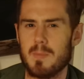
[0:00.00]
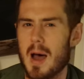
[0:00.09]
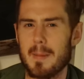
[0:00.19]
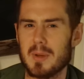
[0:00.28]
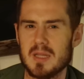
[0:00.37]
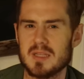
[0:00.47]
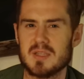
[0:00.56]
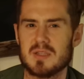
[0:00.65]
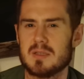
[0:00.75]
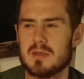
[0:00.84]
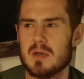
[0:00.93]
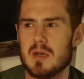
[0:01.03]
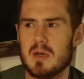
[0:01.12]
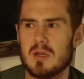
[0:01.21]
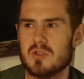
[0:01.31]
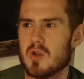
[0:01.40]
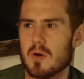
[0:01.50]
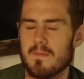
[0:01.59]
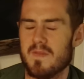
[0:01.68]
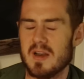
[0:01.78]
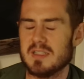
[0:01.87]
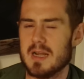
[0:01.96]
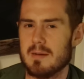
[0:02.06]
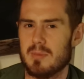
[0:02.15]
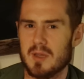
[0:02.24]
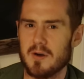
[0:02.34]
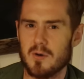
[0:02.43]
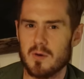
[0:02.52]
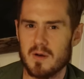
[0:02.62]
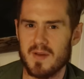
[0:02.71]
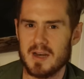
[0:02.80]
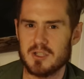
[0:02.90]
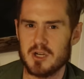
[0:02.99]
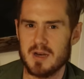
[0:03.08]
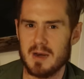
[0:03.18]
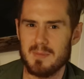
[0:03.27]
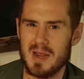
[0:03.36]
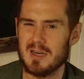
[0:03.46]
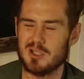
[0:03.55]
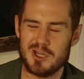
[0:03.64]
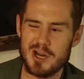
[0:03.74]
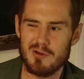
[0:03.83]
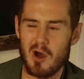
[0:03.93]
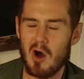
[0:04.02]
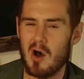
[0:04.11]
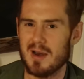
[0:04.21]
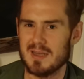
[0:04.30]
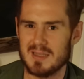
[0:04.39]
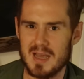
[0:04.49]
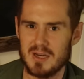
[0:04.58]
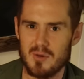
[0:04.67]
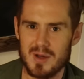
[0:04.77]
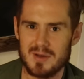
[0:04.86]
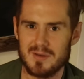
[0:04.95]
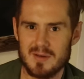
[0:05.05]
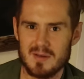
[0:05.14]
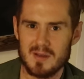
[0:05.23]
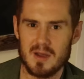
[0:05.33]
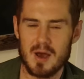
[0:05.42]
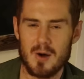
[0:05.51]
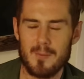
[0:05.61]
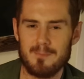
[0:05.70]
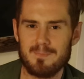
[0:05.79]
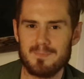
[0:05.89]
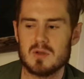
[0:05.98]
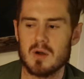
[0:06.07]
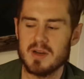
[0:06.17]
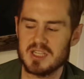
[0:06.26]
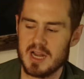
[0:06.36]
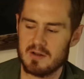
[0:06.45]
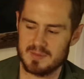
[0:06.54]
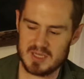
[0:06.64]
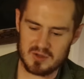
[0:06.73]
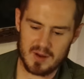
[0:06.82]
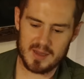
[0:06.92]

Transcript: populists circumventing political convention and being cheered on as they do it, you know? So I reached out to Mr.